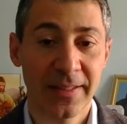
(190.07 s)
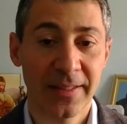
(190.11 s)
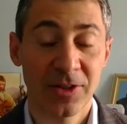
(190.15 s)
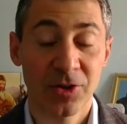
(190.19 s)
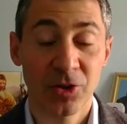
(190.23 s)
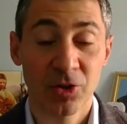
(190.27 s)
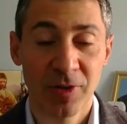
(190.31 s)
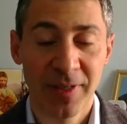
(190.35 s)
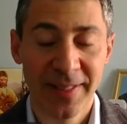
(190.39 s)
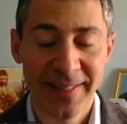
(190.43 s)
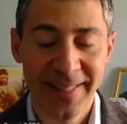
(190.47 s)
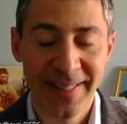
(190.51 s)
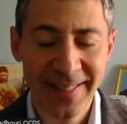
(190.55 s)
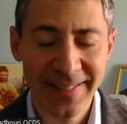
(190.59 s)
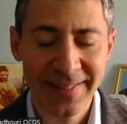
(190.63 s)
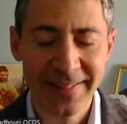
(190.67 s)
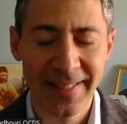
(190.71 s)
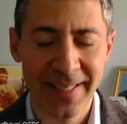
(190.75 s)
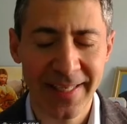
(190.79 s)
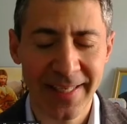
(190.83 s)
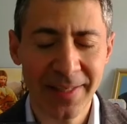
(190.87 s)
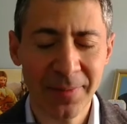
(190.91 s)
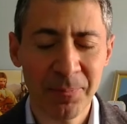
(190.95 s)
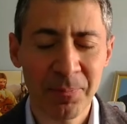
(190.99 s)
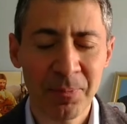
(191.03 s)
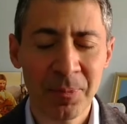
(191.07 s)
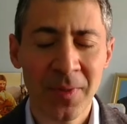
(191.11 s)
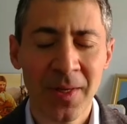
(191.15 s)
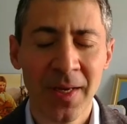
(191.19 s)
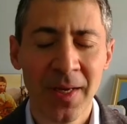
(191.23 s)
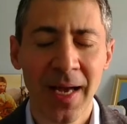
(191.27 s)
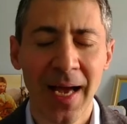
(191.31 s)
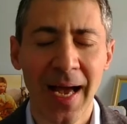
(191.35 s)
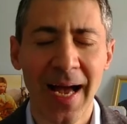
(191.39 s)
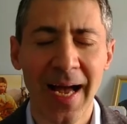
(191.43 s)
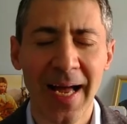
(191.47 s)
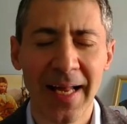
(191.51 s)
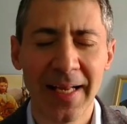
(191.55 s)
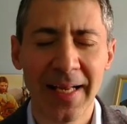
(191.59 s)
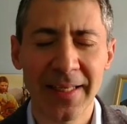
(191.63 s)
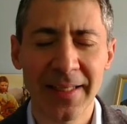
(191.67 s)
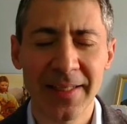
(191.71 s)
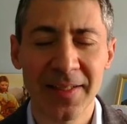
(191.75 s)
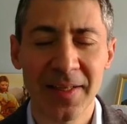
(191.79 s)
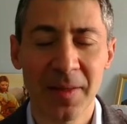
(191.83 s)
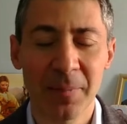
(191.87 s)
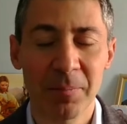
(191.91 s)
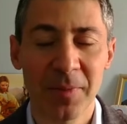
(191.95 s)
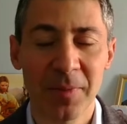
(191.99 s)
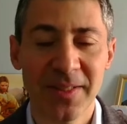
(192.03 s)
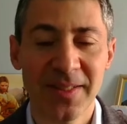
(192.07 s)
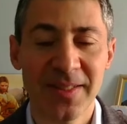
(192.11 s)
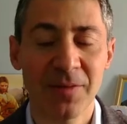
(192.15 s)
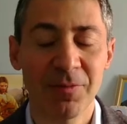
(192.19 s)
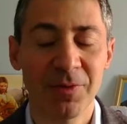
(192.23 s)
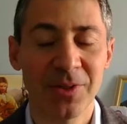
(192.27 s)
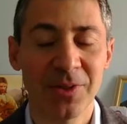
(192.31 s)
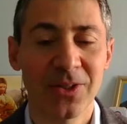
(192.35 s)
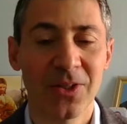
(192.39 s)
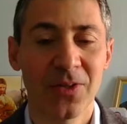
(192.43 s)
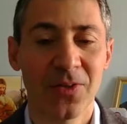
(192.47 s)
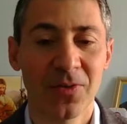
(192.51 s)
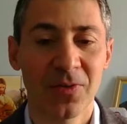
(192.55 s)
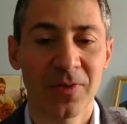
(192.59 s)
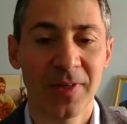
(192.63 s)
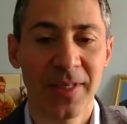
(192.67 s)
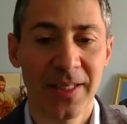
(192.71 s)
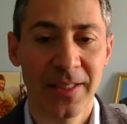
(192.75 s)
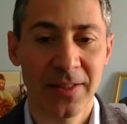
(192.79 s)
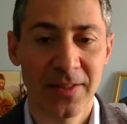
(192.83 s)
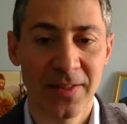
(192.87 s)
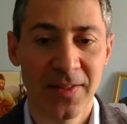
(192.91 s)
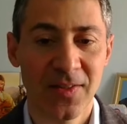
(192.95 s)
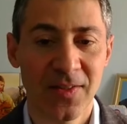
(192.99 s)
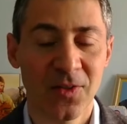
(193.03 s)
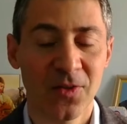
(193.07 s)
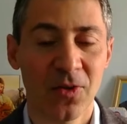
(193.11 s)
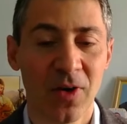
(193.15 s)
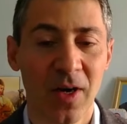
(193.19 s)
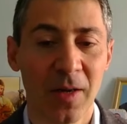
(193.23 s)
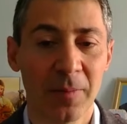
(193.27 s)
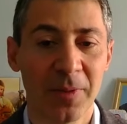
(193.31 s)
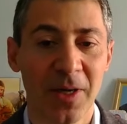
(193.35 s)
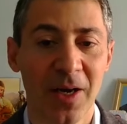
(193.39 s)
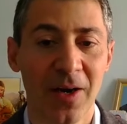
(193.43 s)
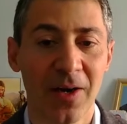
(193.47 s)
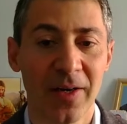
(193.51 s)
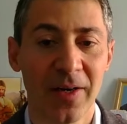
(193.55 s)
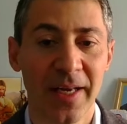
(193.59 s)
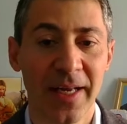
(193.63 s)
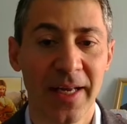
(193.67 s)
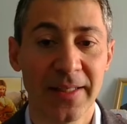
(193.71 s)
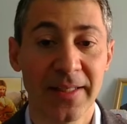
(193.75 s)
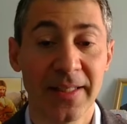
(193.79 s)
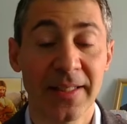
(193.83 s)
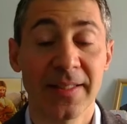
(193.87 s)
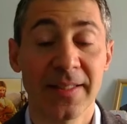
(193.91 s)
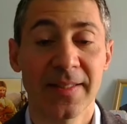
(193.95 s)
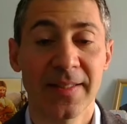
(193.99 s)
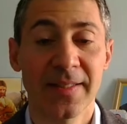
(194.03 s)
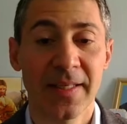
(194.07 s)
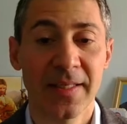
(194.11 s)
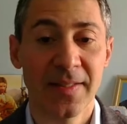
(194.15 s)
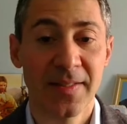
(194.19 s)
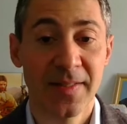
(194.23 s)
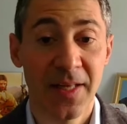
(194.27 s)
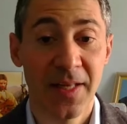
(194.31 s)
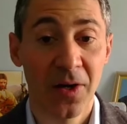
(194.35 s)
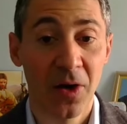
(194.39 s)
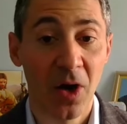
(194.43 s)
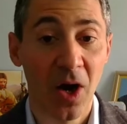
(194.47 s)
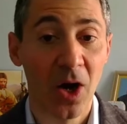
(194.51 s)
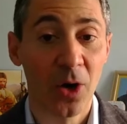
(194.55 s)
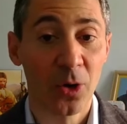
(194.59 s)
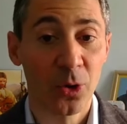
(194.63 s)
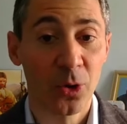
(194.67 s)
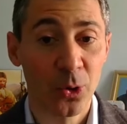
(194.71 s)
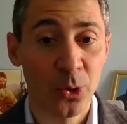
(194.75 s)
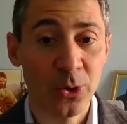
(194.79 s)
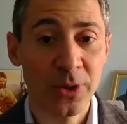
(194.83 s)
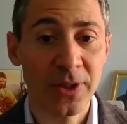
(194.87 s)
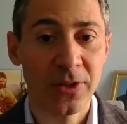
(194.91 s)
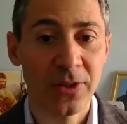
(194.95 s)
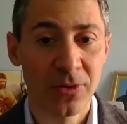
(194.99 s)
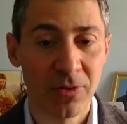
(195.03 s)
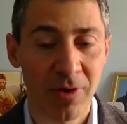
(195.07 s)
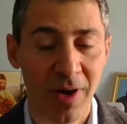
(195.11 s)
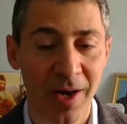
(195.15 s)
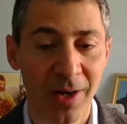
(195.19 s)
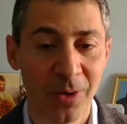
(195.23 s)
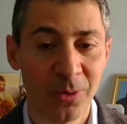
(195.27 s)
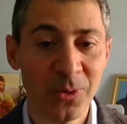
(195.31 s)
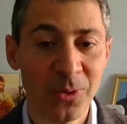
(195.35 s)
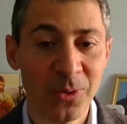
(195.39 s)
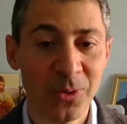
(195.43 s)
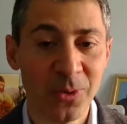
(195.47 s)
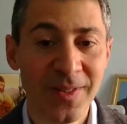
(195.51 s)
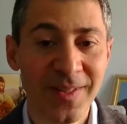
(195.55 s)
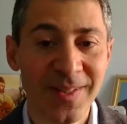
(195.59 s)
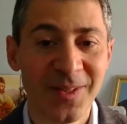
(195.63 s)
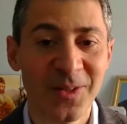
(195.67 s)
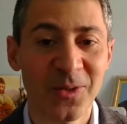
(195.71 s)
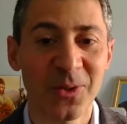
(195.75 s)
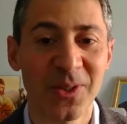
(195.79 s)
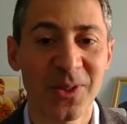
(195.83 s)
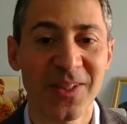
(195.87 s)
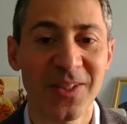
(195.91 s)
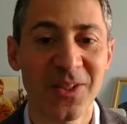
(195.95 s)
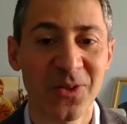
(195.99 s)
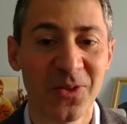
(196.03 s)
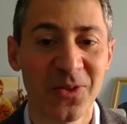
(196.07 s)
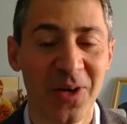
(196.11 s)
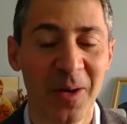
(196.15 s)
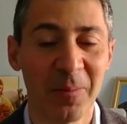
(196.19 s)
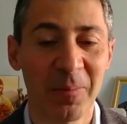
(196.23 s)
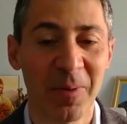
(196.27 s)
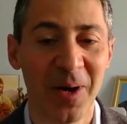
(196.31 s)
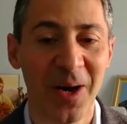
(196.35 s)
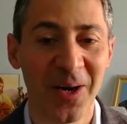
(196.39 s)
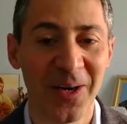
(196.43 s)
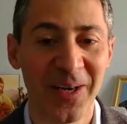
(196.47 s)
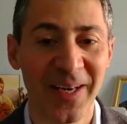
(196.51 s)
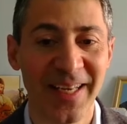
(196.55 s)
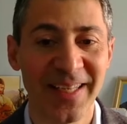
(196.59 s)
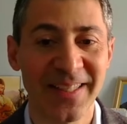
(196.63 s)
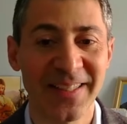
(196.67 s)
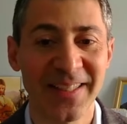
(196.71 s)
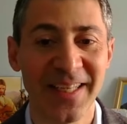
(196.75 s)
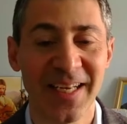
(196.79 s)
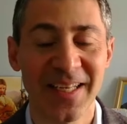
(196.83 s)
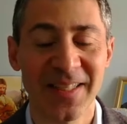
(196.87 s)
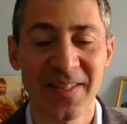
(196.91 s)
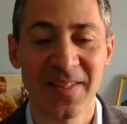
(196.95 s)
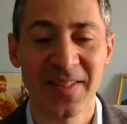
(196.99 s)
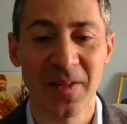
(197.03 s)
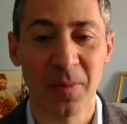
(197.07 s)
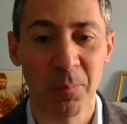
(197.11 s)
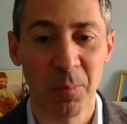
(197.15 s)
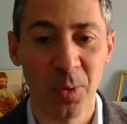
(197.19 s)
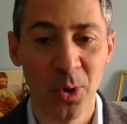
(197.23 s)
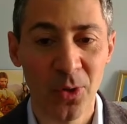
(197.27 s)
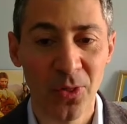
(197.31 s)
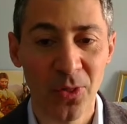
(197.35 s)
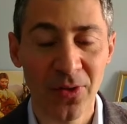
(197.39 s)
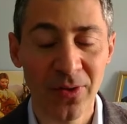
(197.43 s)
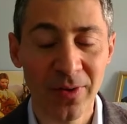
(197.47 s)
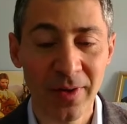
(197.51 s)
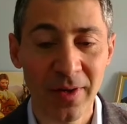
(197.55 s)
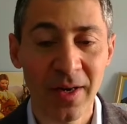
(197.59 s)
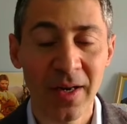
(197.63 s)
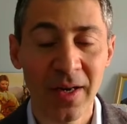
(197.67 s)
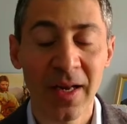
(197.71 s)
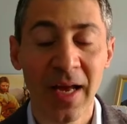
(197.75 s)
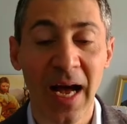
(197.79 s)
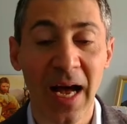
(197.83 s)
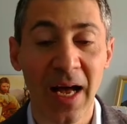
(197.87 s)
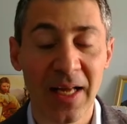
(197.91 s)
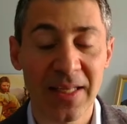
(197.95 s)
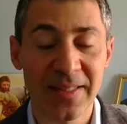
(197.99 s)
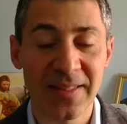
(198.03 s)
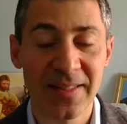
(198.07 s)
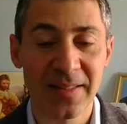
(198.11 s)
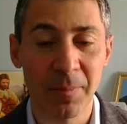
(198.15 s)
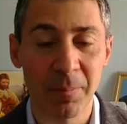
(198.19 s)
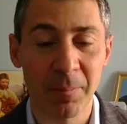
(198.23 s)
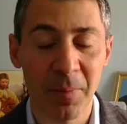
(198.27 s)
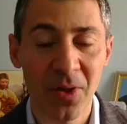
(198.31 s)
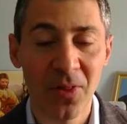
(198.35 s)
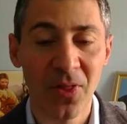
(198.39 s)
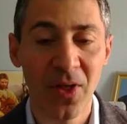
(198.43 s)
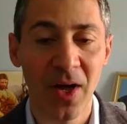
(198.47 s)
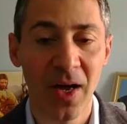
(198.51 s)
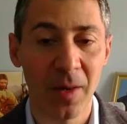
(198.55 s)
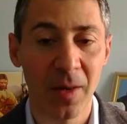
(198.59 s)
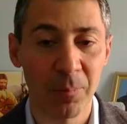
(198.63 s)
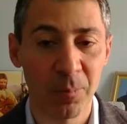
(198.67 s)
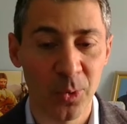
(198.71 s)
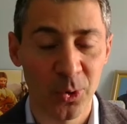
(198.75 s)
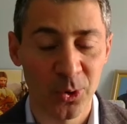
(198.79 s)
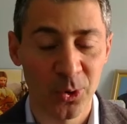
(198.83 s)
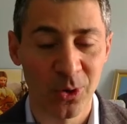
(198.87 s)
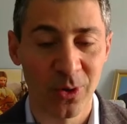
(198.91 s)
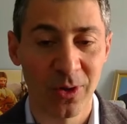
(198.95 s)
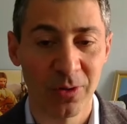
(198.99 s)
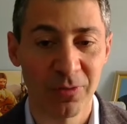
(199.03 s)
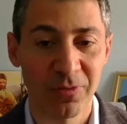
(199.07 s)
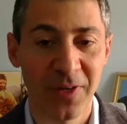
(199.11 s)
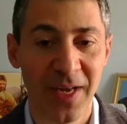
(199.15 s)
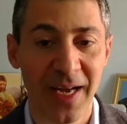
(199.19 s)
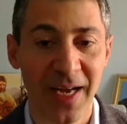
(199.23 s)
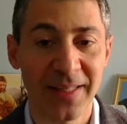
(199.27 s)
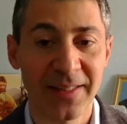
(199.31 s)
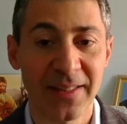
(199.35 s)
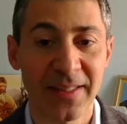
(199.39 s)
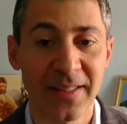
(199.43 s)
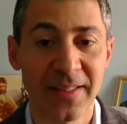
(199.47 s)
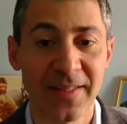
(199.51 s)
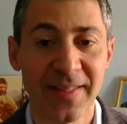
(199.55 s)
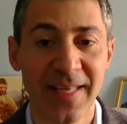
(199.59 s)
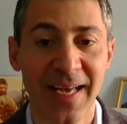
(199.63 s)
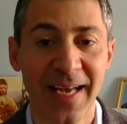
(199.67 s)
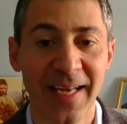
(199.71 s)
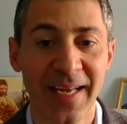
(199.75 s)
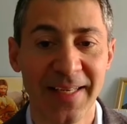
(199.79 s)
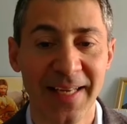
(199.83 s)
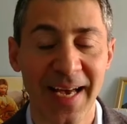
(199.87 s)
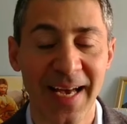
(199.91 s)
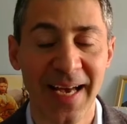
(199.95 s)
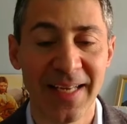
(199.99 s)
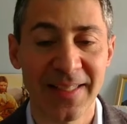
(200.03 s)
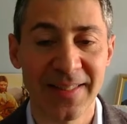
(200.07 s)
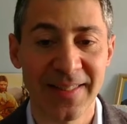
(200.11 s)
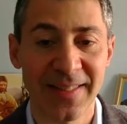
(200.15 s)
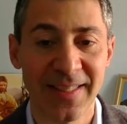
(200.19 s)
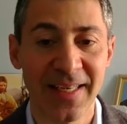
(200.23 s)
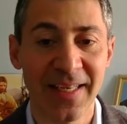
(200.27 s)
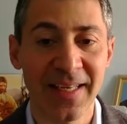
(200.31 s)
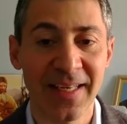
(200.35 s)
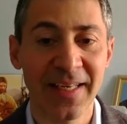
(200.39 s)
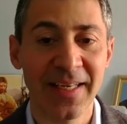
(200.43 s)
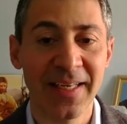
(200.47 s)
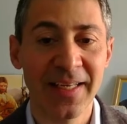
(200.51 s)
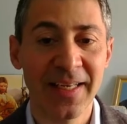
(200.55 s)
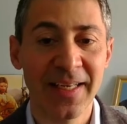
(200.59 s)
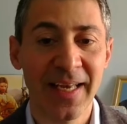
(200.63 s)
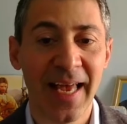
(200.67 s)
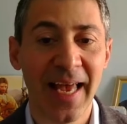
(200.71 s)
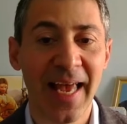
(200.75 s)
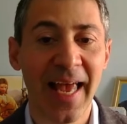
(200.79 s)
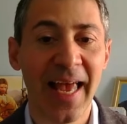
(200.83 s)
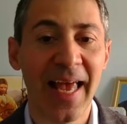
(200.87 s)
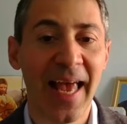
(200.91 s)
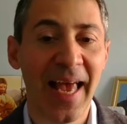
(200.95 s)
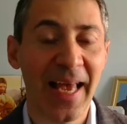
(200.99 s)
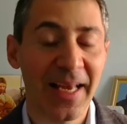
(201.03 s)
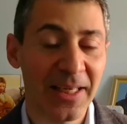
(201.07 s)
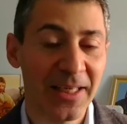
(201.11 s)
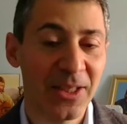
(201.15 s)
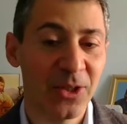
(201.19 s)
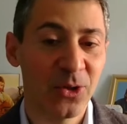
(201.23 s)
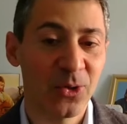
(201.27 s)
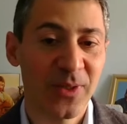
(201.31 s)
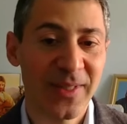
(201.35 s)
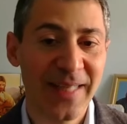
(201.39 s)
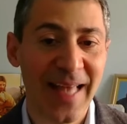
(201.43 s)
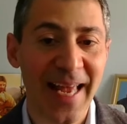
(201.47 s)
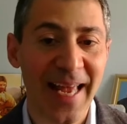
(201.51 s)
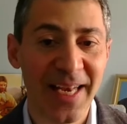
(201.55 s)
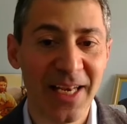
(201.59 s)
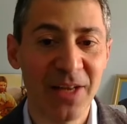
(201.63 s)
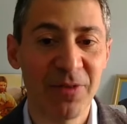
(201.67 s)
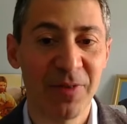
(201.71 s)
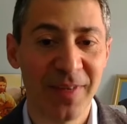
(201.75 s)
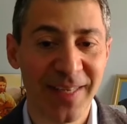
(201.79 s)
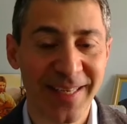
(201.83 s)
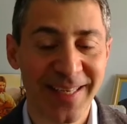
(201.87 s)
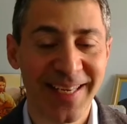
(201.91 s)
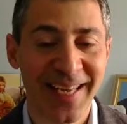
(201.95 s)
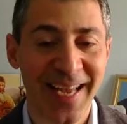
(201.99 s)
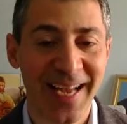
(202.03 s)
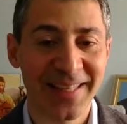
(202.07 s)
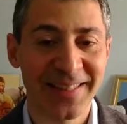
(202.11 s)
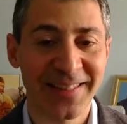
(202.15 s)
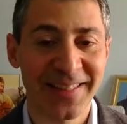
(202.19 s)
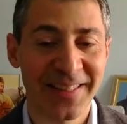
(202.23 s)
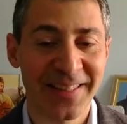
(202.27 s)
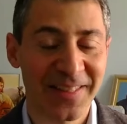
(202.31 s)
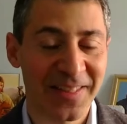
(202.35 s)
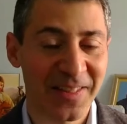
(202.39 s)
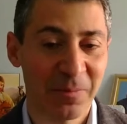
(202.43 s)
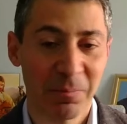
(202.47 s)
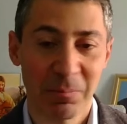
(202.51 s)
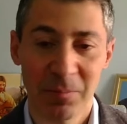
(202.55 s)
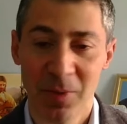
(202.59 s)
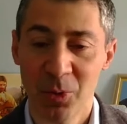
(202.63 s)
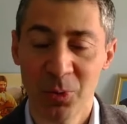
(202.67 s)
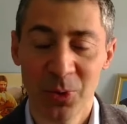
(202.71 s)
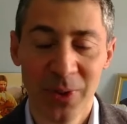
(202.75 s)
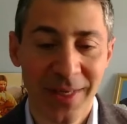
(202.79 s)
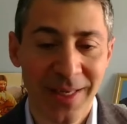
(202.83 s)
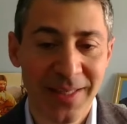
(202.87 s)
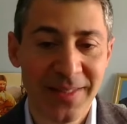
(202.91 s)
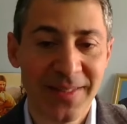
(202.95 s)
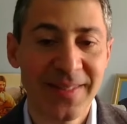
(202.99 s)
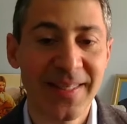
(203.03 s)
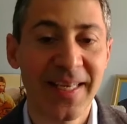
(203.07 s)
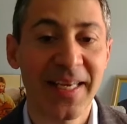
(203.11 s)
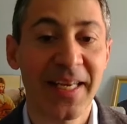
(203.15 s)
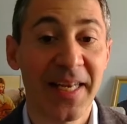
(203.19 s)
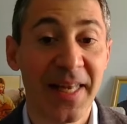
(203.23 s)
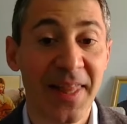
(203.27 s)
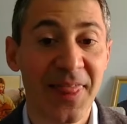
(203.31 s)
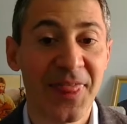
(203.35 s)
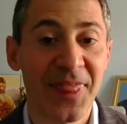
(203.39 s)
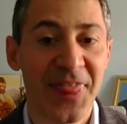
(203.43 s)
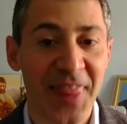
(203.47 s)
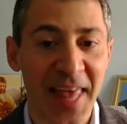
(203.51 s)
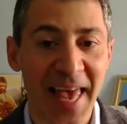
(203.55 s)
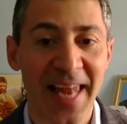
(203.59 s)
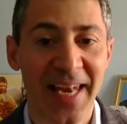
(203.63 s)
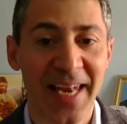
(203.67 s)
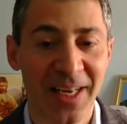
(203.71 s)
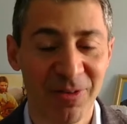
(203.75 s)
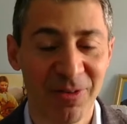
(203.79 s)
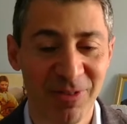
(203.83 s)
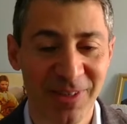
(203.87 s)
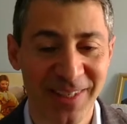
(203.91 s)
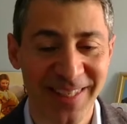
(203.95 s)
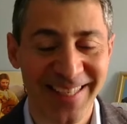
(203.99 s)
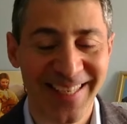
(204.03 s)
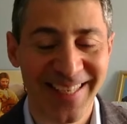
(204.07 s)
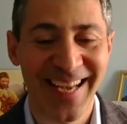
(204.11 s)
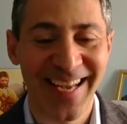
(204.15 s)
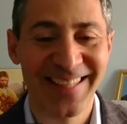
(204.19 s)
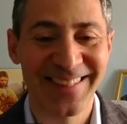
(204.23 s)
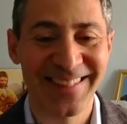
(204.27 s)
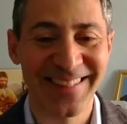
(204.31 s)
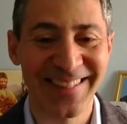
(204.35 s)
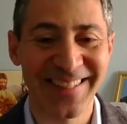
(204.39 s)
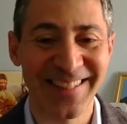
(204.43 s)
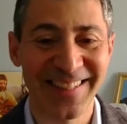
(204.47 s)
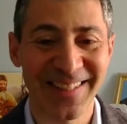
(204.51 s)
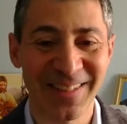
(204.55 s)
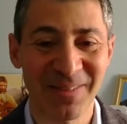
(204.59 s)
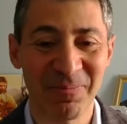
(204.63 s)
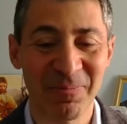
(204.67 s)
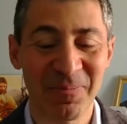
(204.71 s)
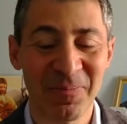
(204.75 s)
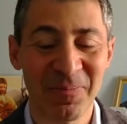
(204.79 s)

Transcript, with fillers: Tradendae. And in number 73, he described Our Lady. He says there are good grounds to describe Our Lady as the mother, as the mother and model of catechism and as used a living catechism, but we can say the living catechism.